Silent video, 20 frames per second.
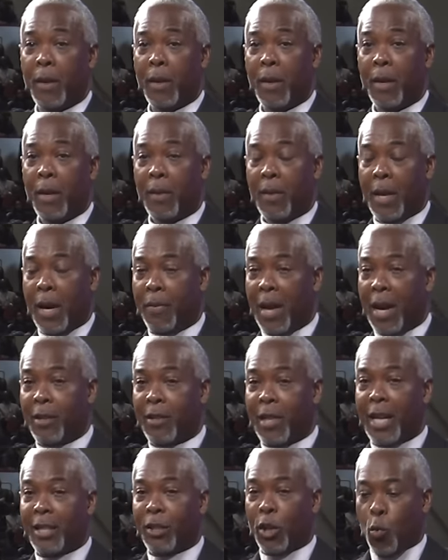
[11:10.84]

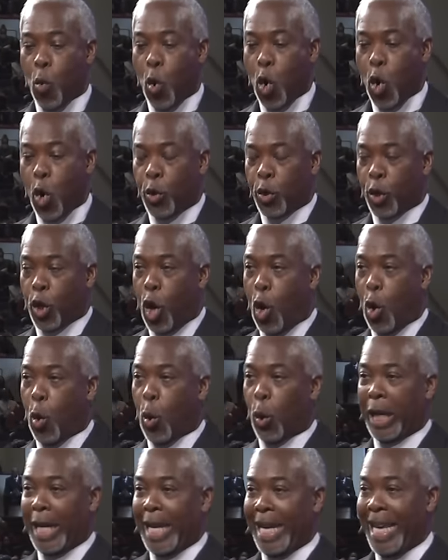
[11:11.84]
there's a word
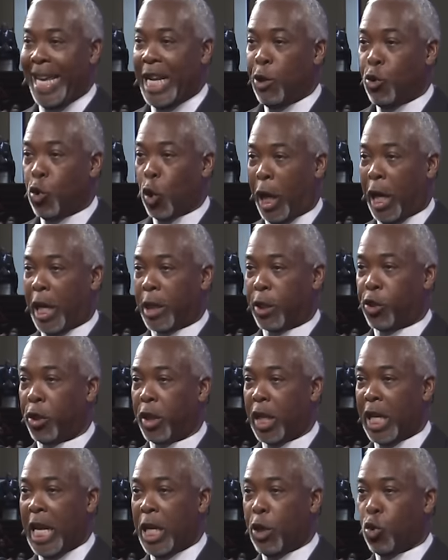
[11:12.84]
called indolent.
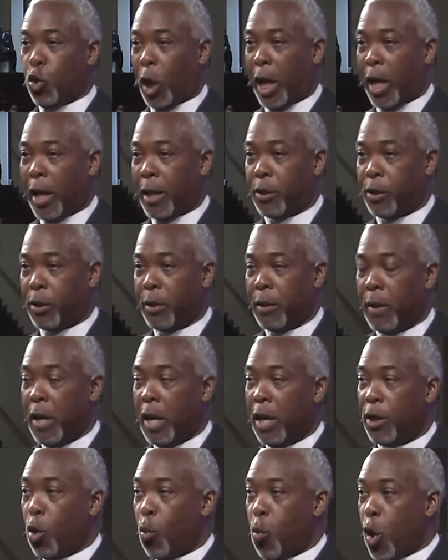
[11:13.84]
Indolent.
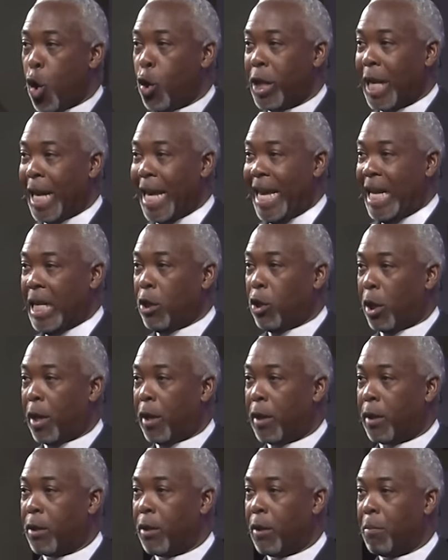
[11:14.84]
The word
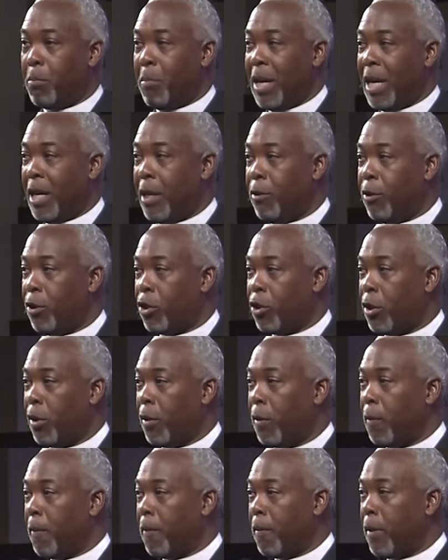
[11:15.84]
indolent means
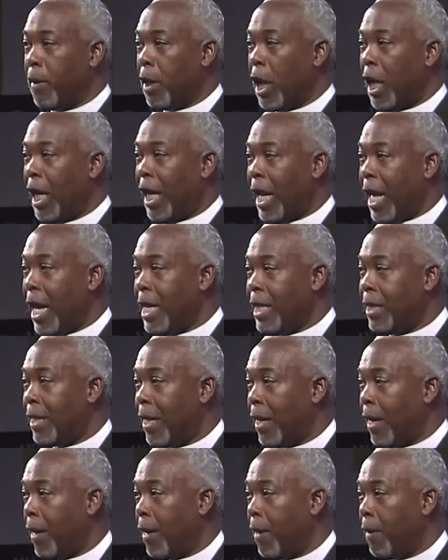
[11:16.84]
lazy.